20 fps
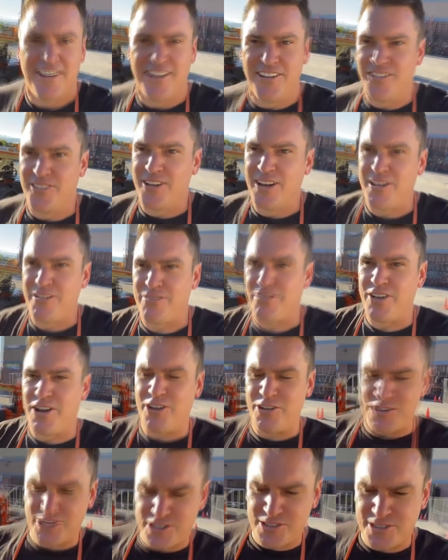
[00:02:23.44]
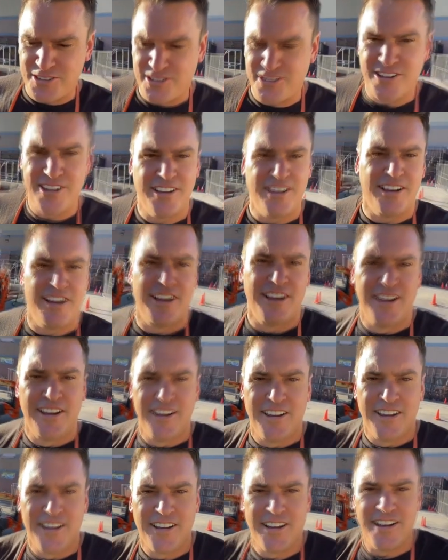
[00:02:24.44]
Well, folks,
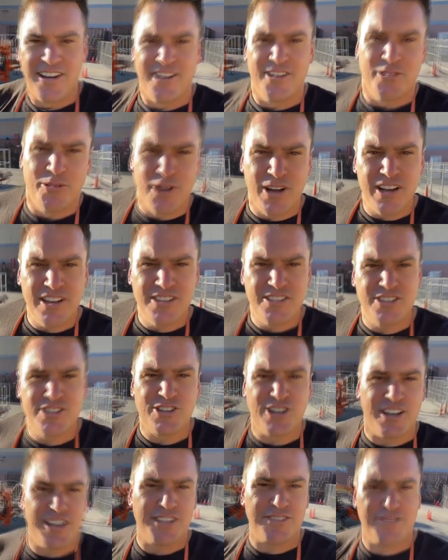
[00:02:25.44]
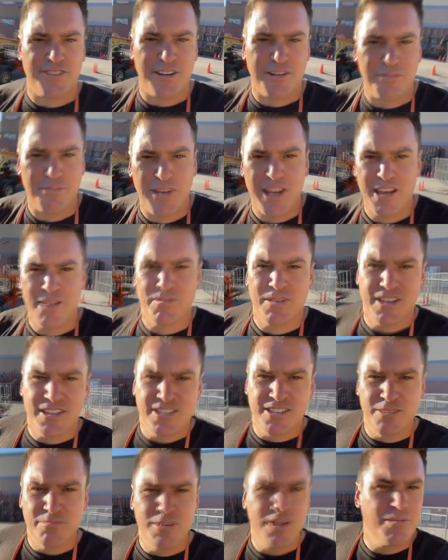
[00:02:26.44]
what is a trust fund baby?
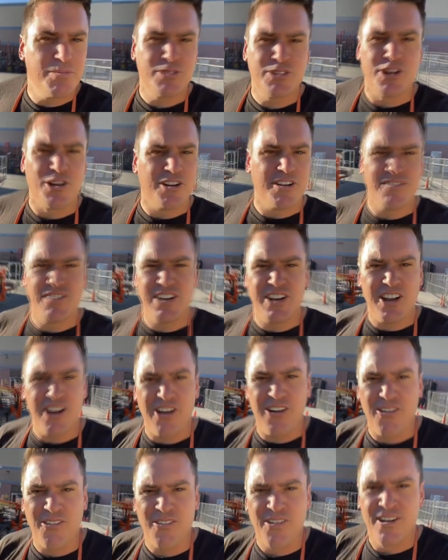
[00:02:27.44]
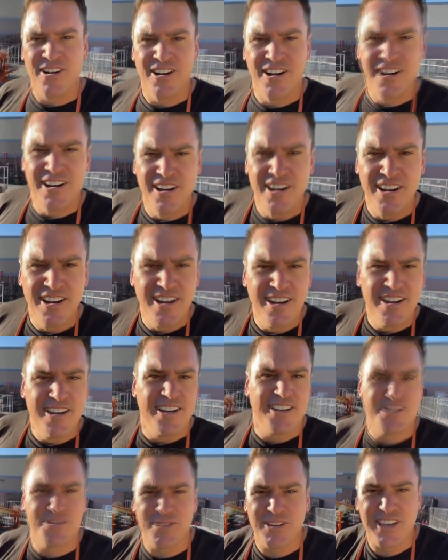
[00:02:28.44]
Some people don't even know.
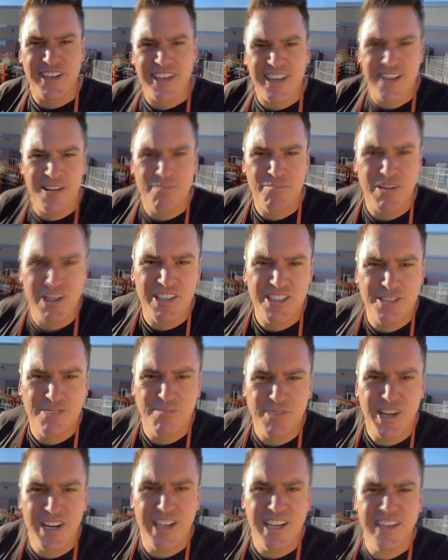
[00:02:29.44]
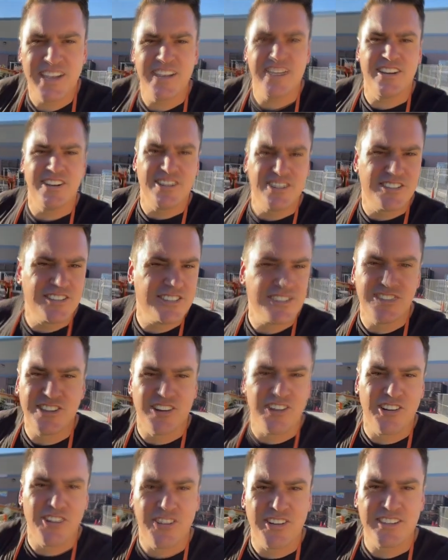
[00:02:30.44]
It's when you get a bunch of money and you
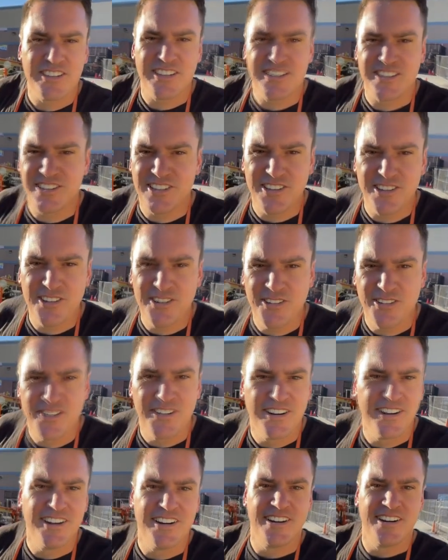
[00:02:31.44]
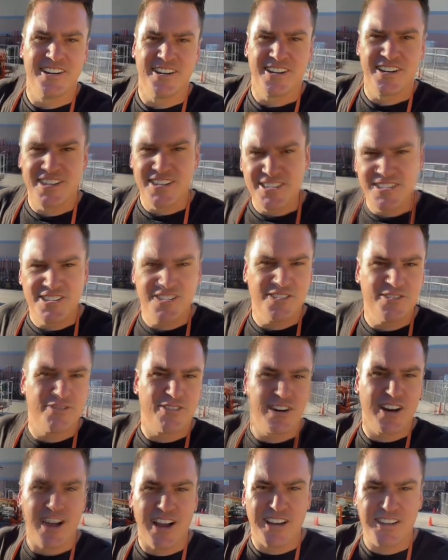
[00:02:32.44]
don't know what to do because you
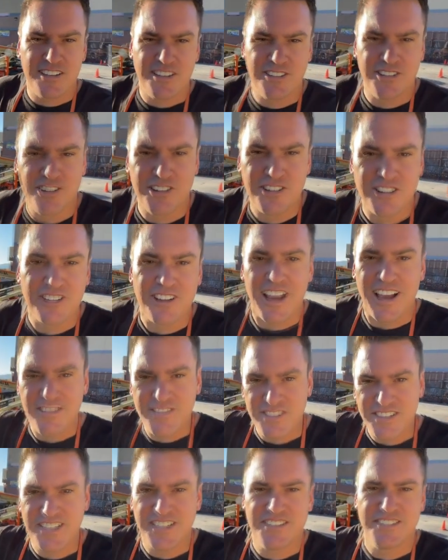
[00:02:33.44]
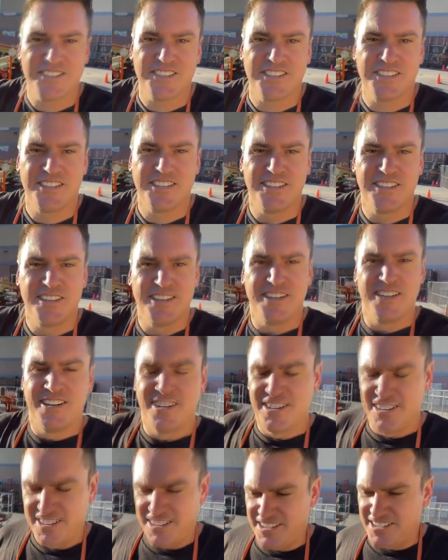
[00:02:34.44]
forgot to learn the life skills
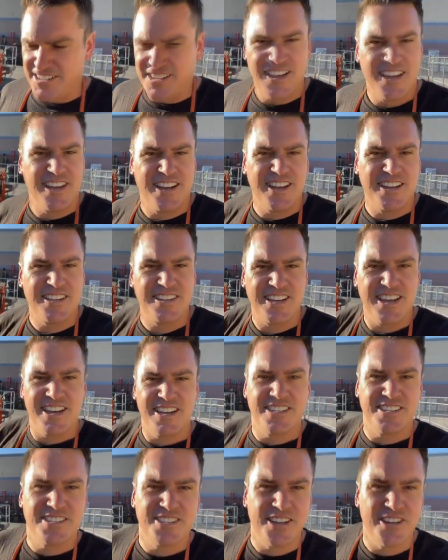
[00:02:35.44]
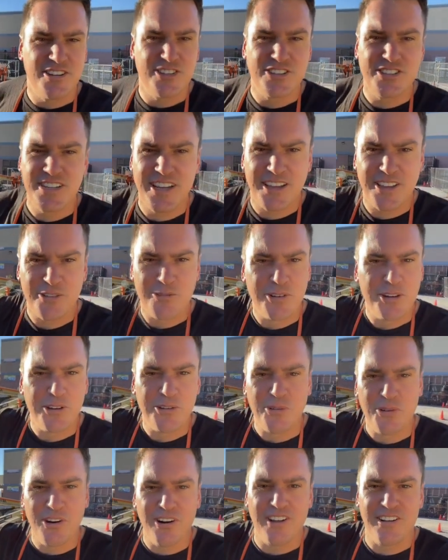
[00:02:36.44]
that it takes to understand the
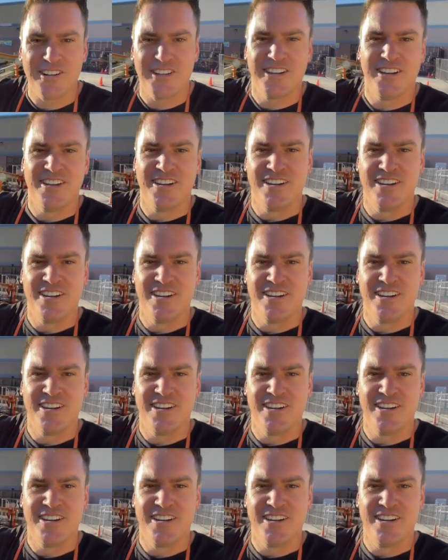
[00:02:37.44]
real world.